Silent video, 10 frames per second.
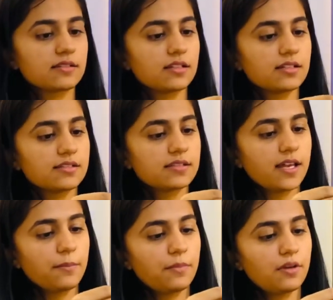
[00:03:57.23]

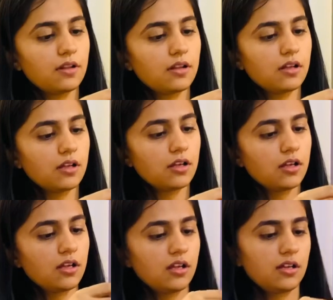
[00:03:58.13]
assemble.
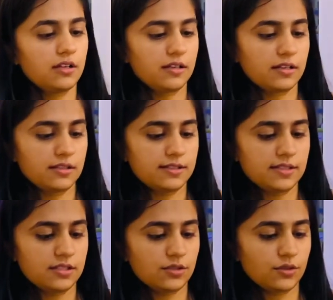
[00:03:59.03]
This
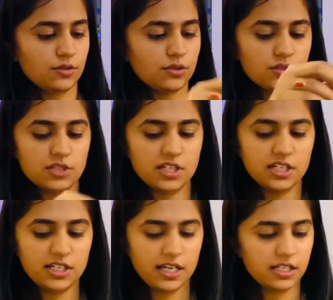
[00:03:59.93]
is so teeny
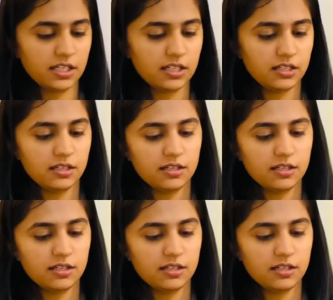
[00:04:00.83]
tiny.